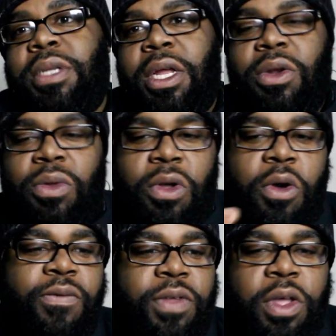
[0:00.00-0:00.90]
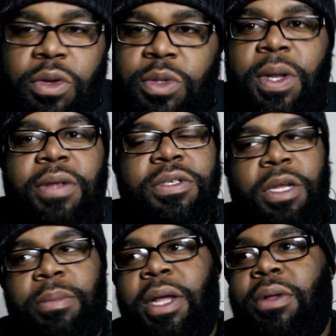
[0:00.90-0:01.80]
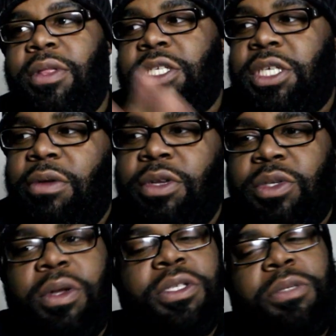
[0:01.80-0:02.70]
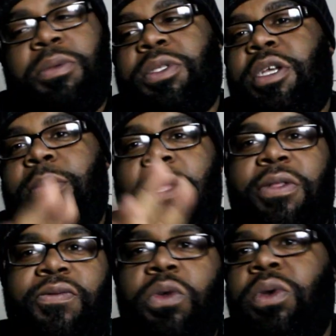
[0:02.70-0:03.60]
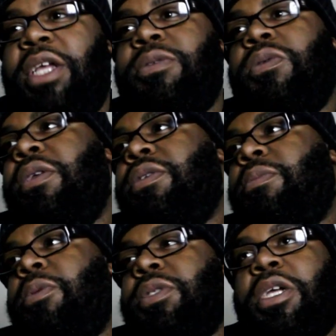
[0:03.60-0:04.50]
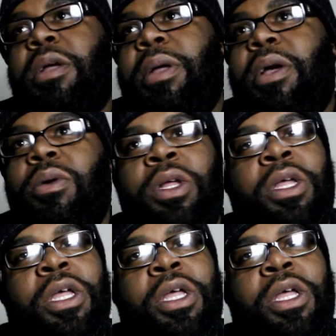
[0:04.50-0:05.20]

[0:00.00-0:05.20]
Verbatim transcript: And I know the OVO 12s come out, the Cherry 12s are supposed to come out, the Flu Game 12s are supposed to come out.